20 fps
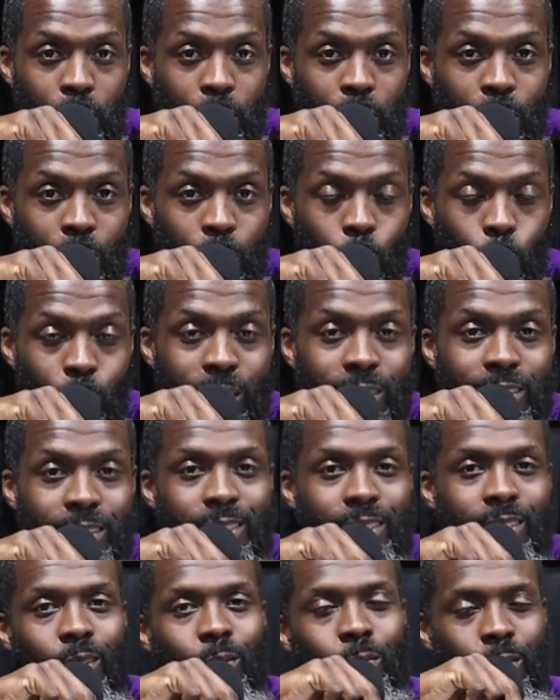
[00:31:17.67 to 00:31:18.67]
We just
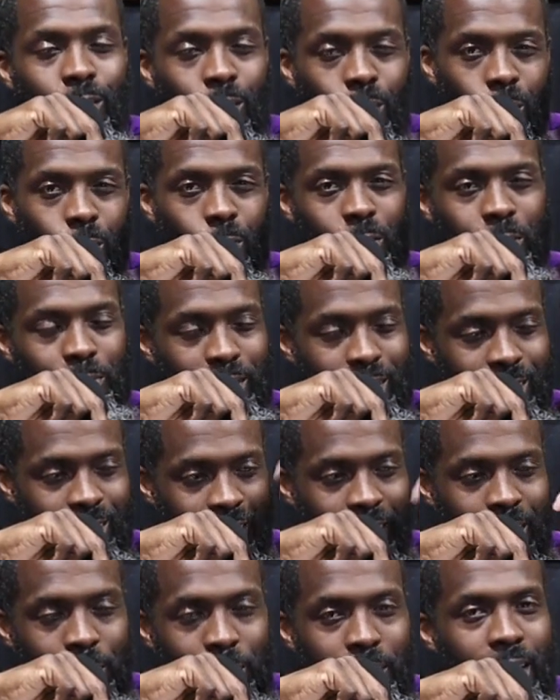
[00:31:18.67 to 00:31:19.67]
don't know it. We've been
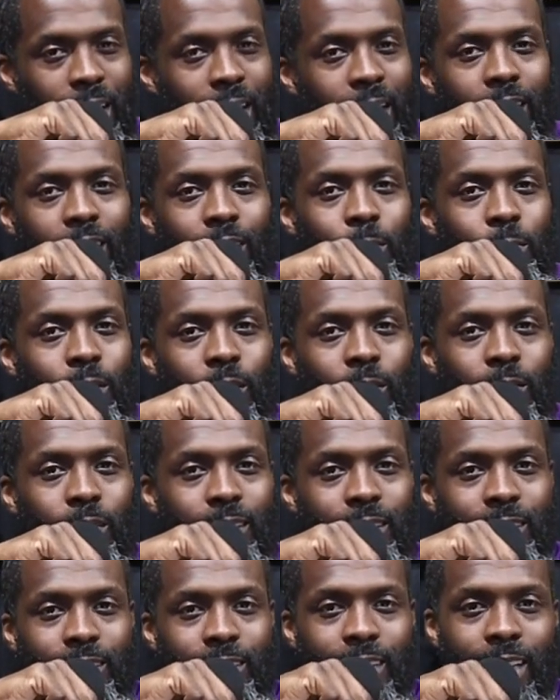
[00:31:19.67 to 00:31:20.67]
dumbed down and we don't
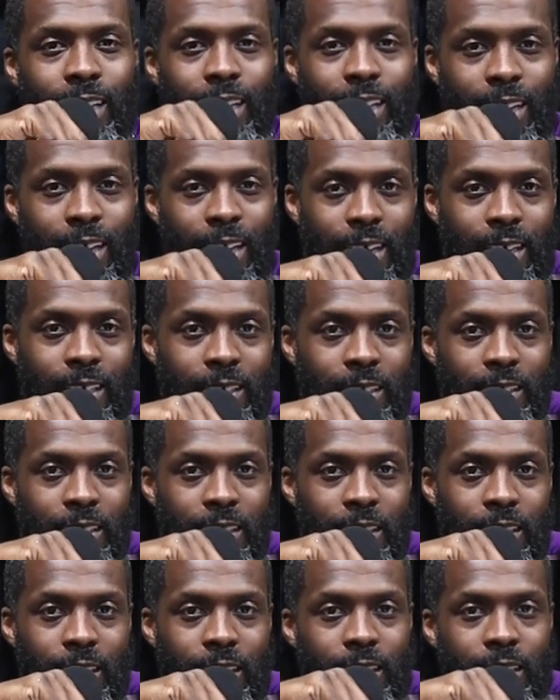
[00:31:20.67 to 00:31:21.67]
understand that.
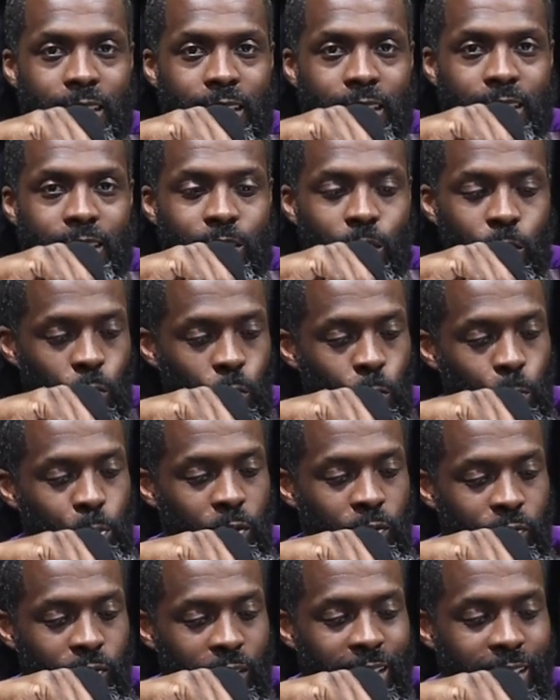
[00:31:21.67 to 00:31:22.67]
So you
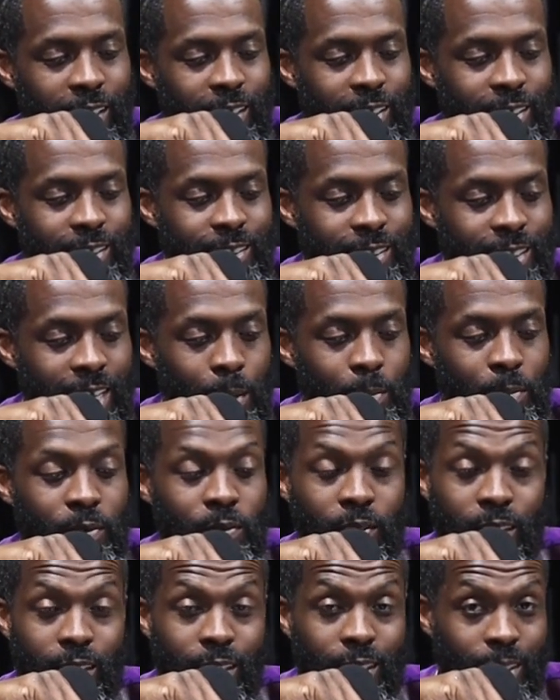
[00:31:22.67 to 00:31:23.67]
profaning the Sabbath,
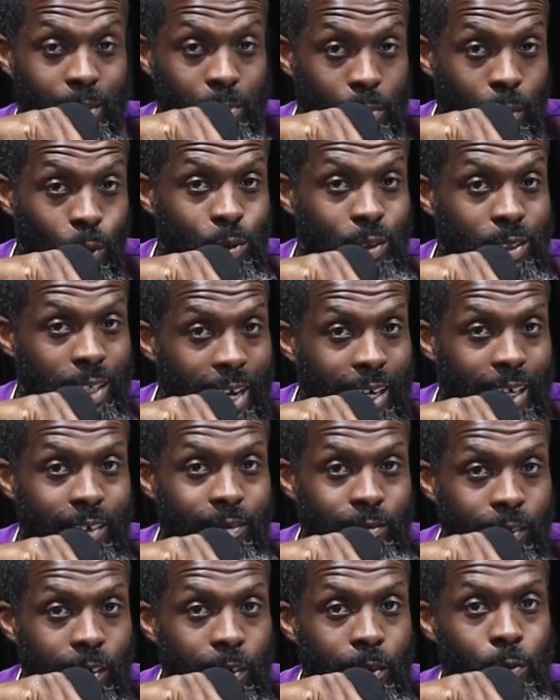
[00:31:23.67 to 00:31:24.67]
the Most High could
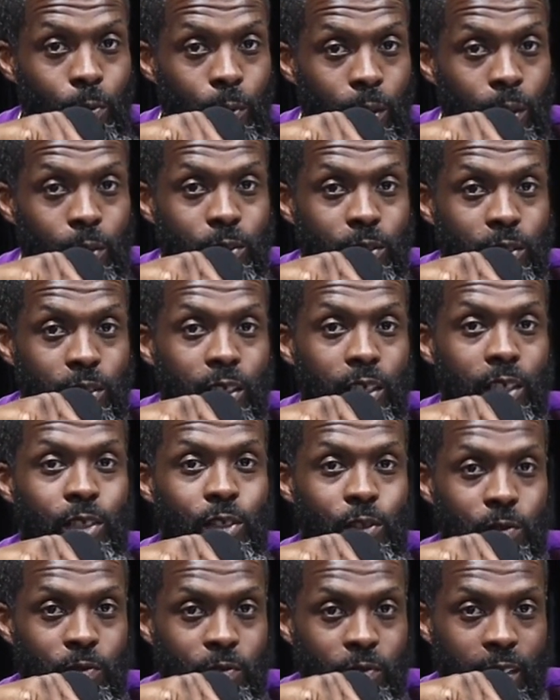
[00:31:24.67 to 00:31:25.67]
very well judge
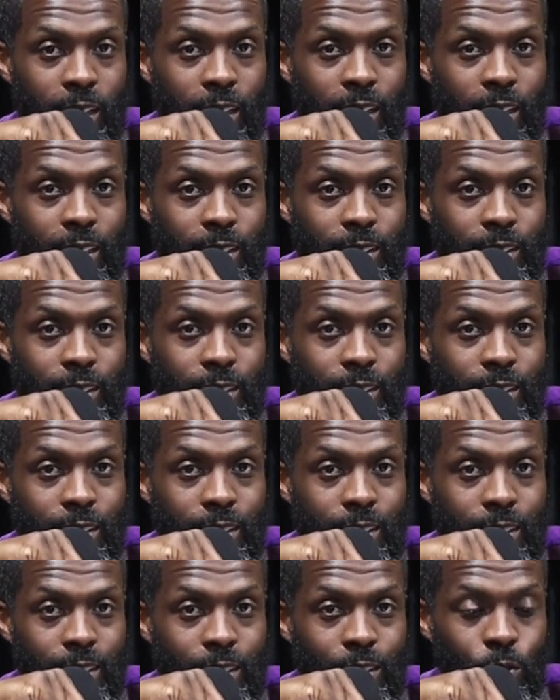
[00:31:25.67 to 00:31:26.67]
you for that.
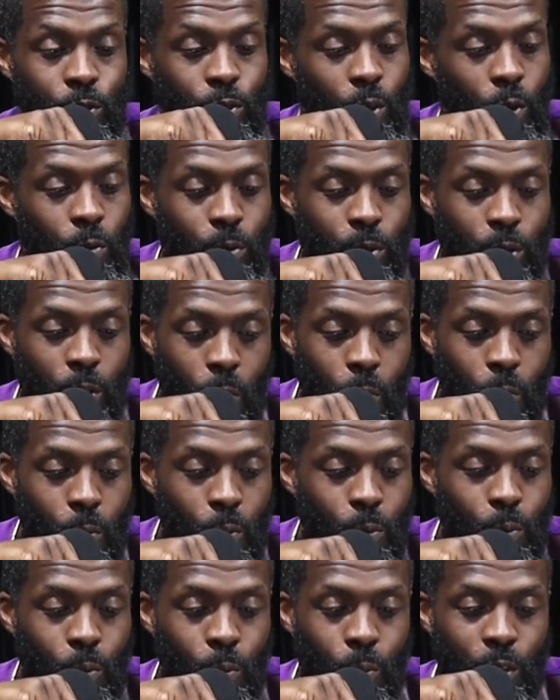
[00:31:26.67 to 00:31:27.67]
You don't know
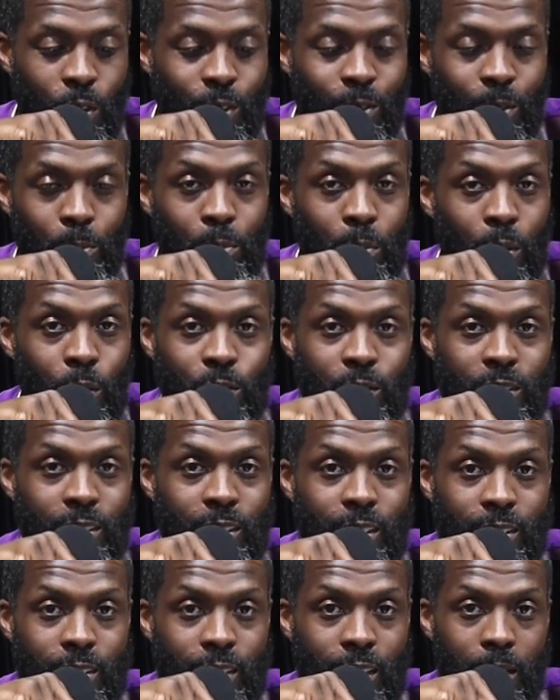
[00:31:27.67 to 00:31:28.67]
when your mercy
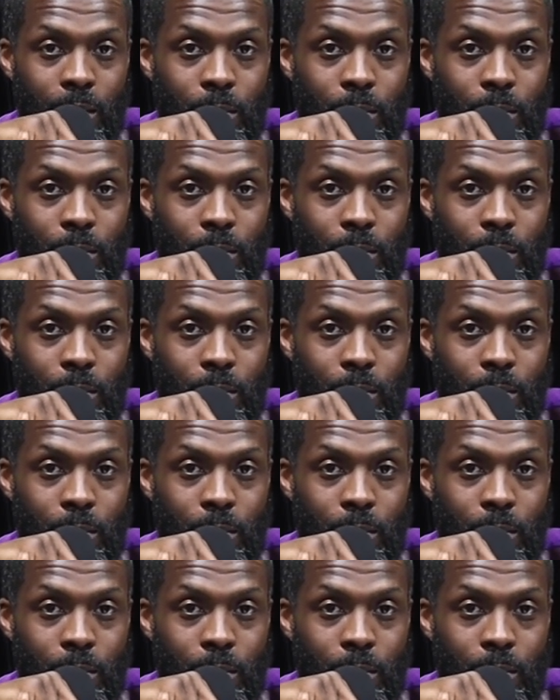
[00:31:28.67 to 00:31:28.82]
is up.